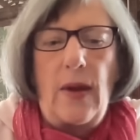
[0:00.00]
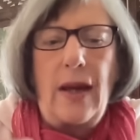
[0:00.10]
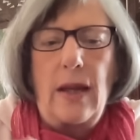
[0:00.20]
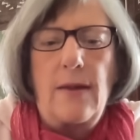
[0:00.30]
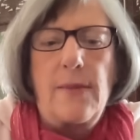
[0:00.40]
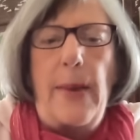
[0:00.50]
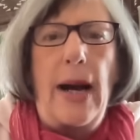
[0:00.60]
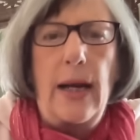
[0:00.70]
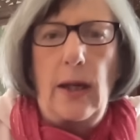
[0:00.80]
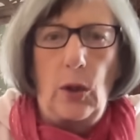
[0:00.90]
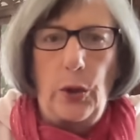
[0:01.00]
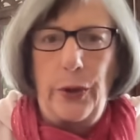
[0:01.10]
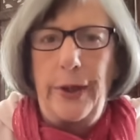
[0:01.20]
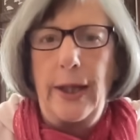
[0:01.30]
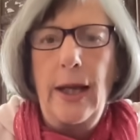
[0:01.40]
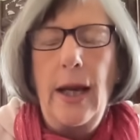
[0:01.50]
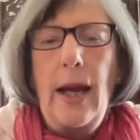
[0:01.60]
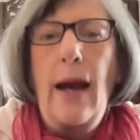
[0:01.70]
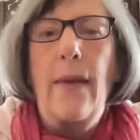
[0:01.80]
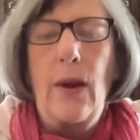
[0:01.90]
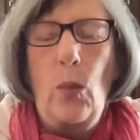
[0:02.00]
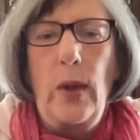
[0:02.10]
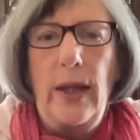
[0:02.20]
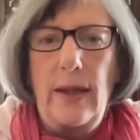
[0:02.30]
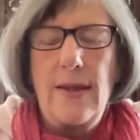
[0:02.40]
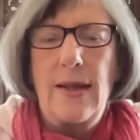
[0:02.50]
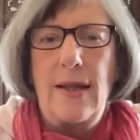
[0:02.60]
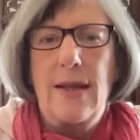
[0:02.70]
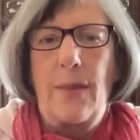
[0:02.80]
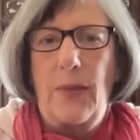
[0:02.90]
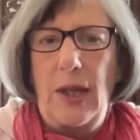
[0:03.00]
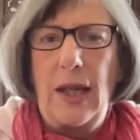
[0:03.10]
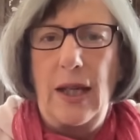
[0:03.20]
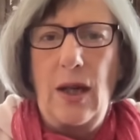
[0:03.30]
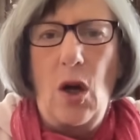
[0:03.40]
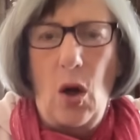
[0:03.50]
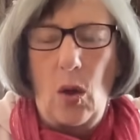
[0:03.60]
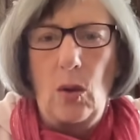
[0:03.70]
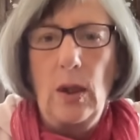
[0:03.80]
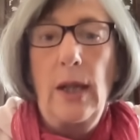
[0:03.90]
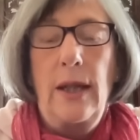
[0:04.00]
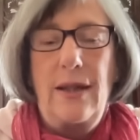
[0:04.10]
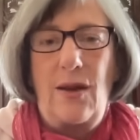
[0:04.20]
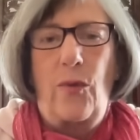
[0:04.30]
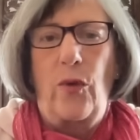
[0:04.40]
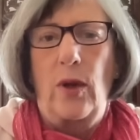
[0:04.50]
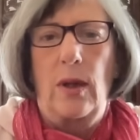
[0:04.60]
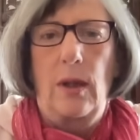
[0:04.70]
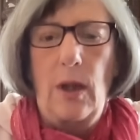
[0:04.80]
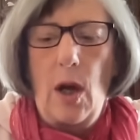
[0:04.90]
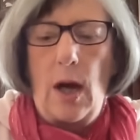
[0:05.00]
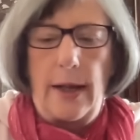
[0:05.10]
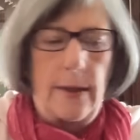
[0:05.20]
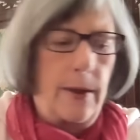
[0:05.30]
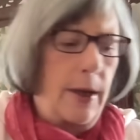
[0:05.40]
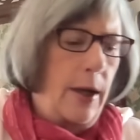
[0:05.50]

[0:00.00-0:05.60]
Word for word: that can spark a learning, and then we can see something in a whole different light.